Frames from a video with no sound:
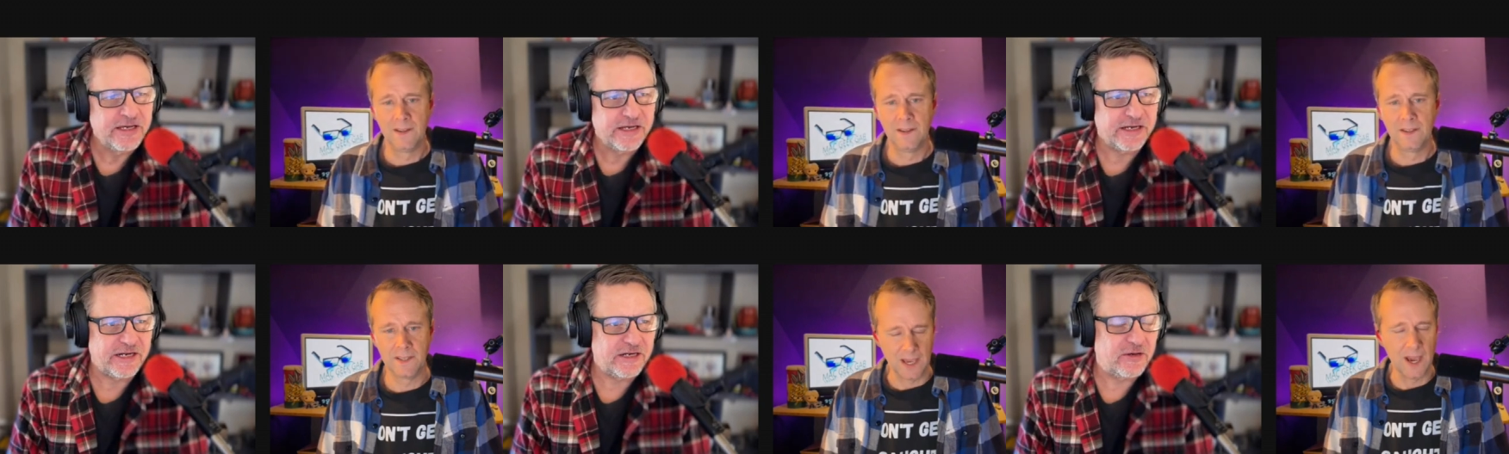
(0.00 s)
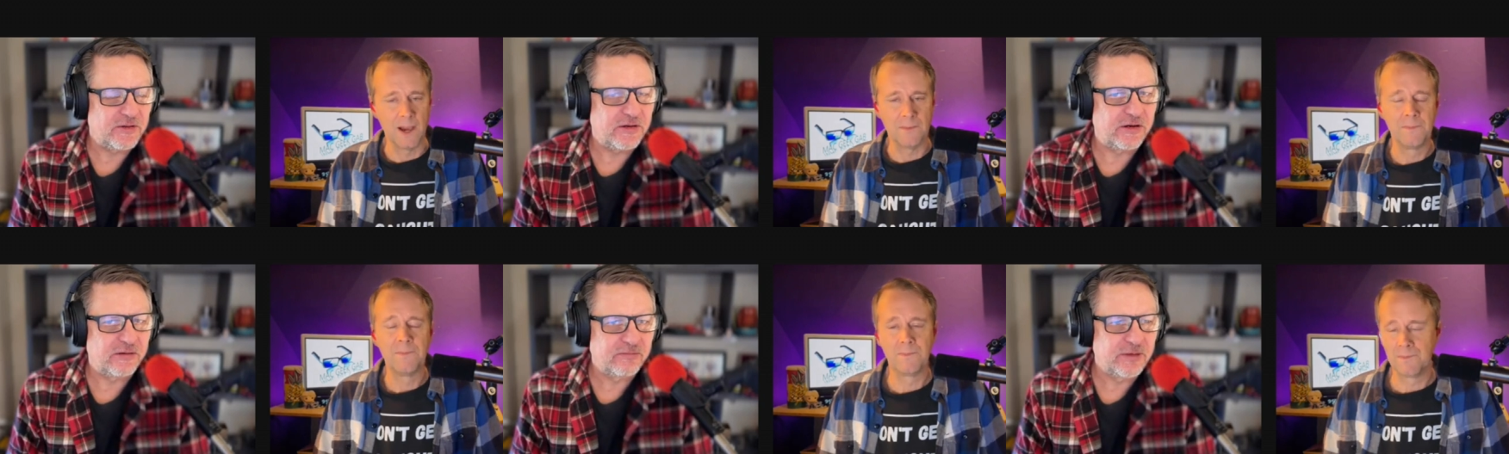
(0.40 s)
Speaker 1: yeah, I know
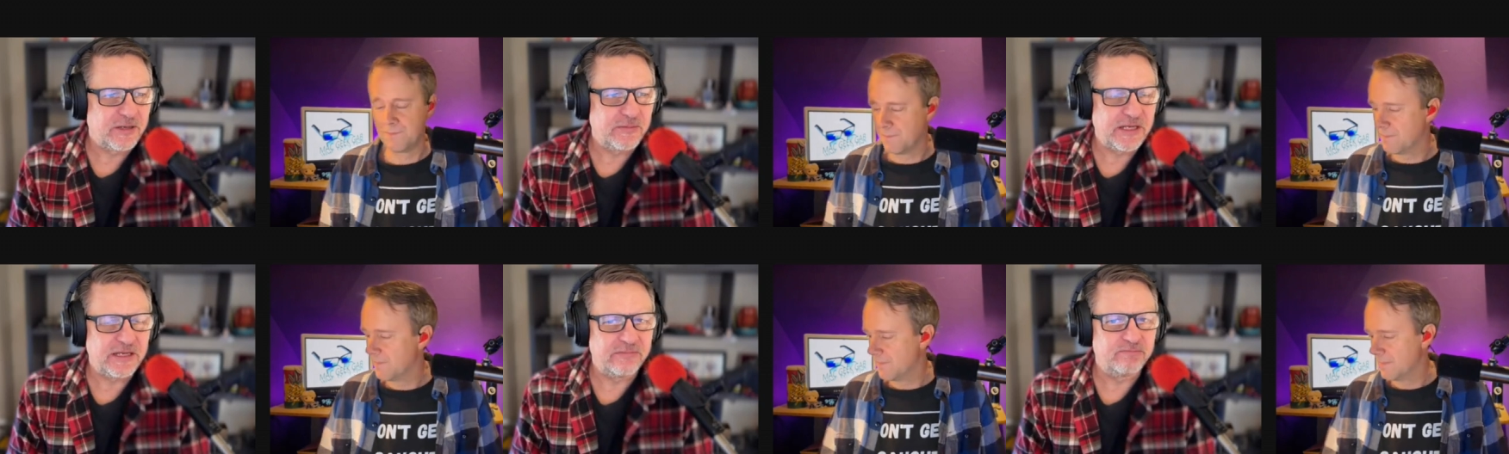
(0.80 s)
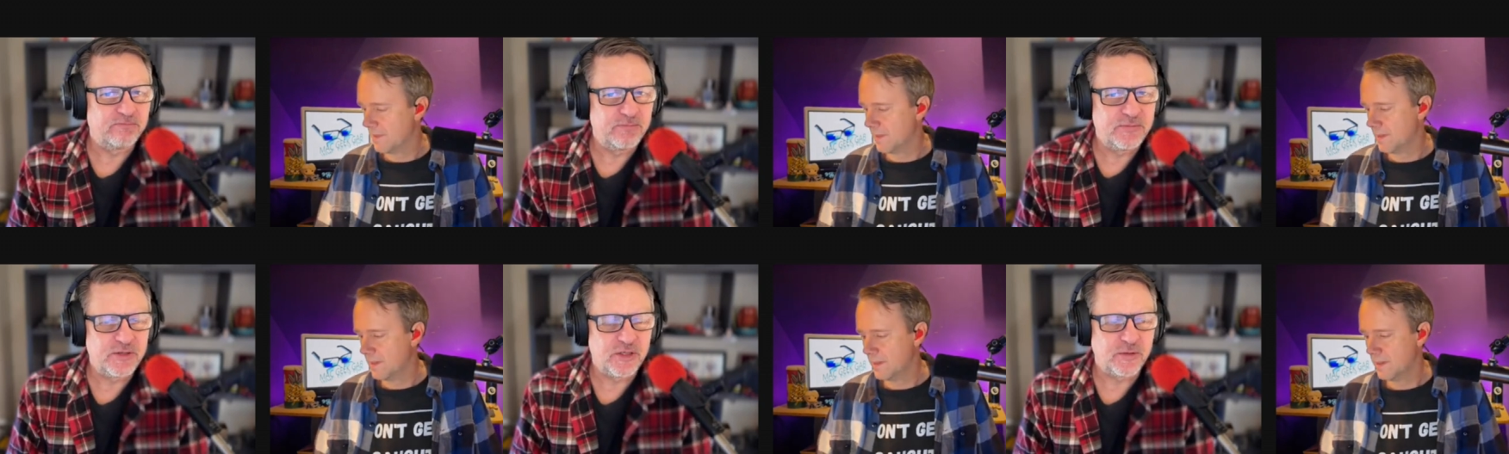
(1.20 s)
there could be
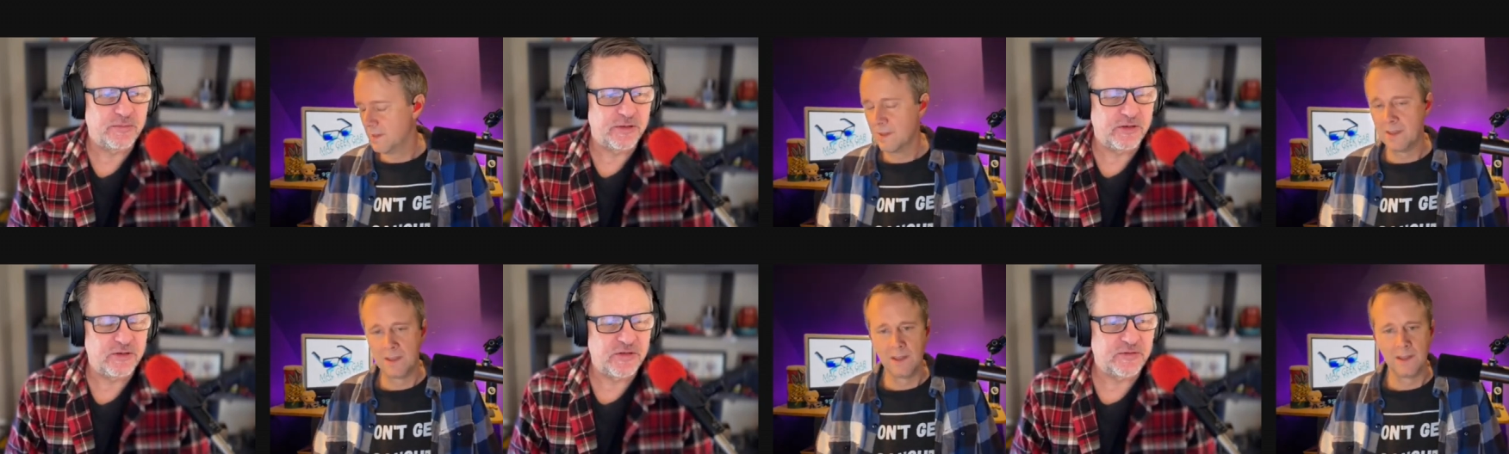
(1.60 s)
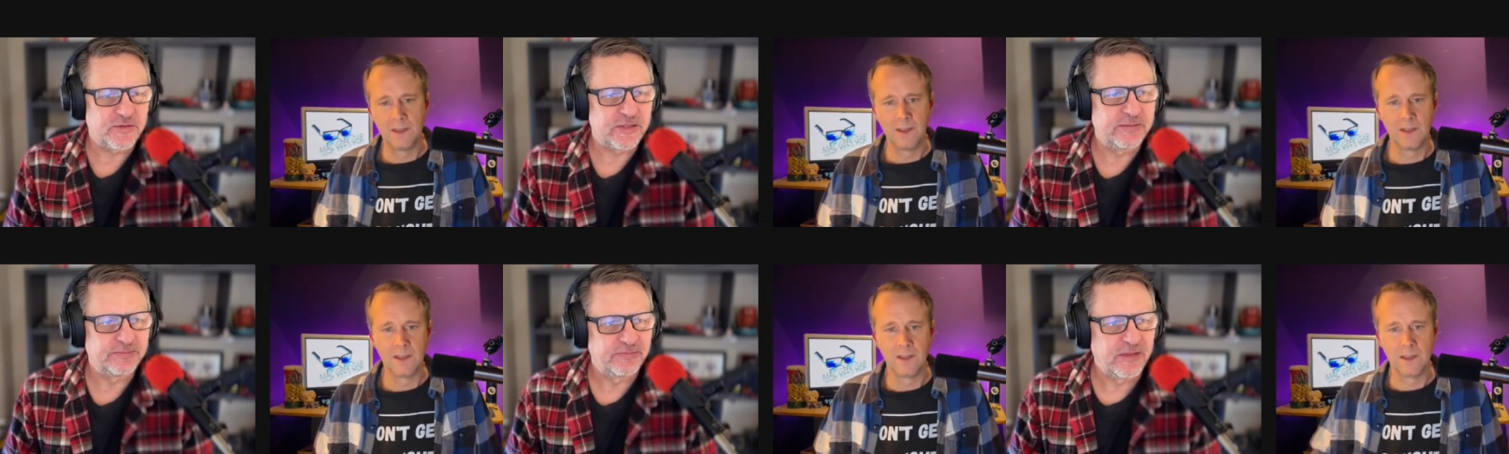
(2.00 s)
super
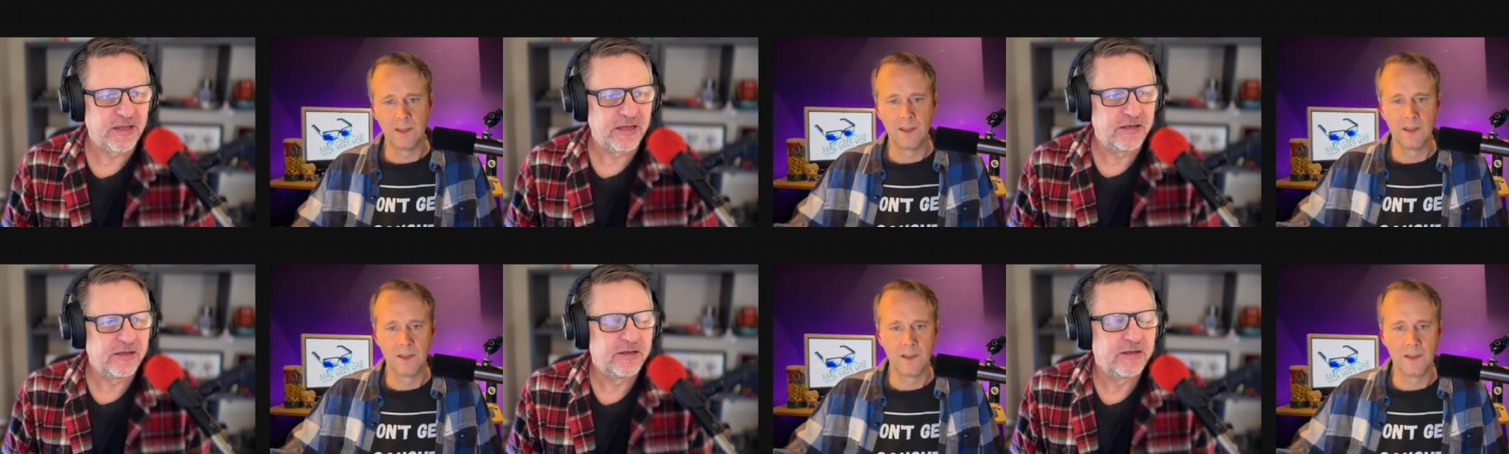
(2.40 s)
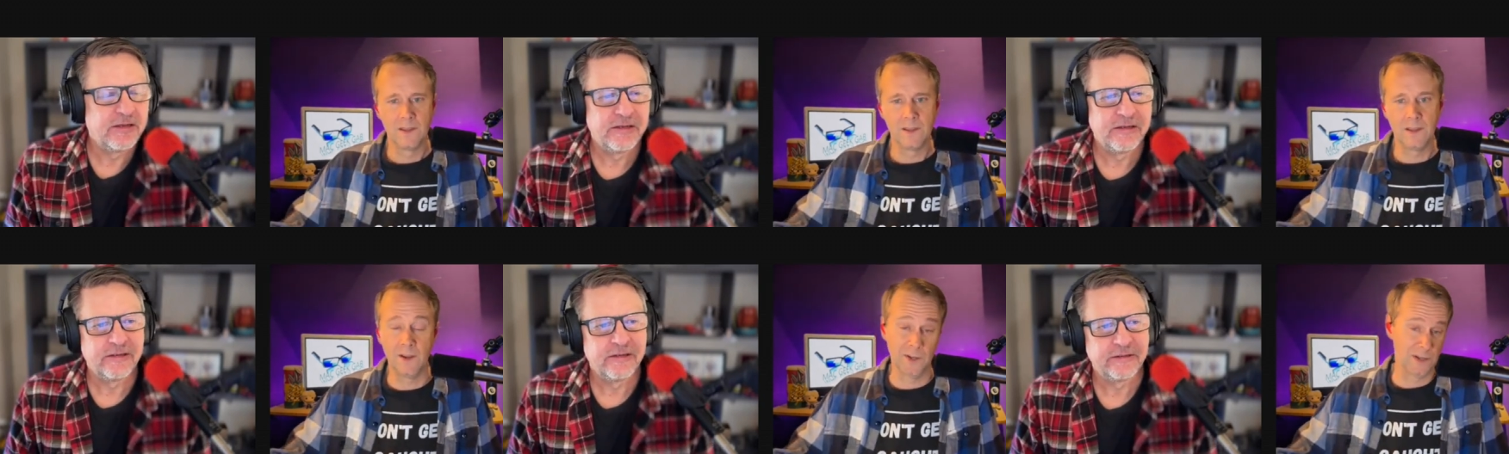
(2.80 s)
useful.
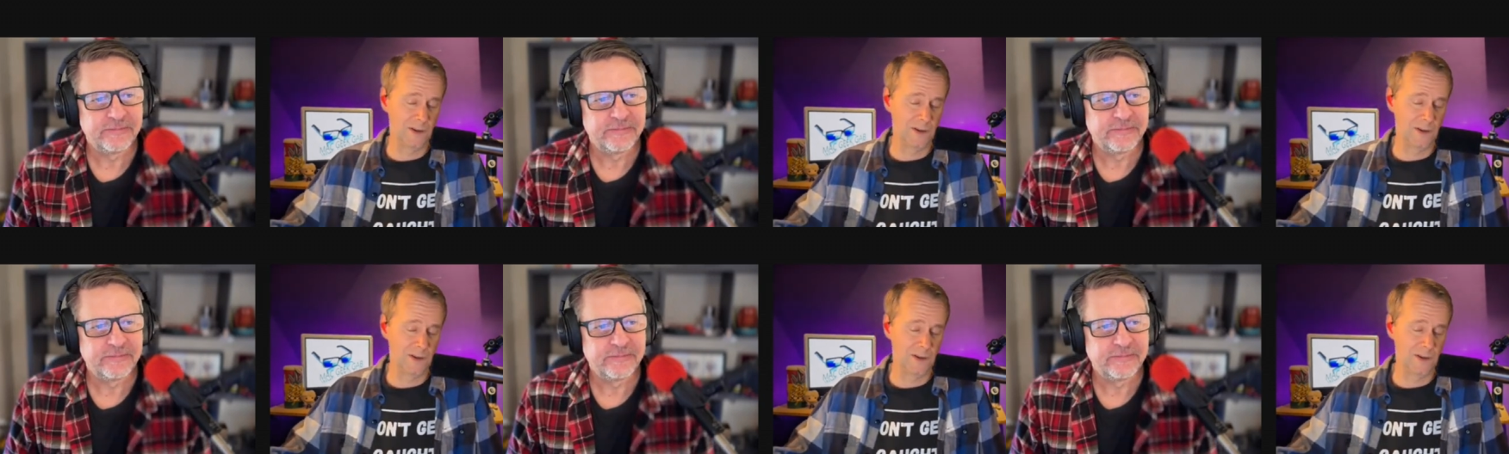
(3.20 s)
Uh,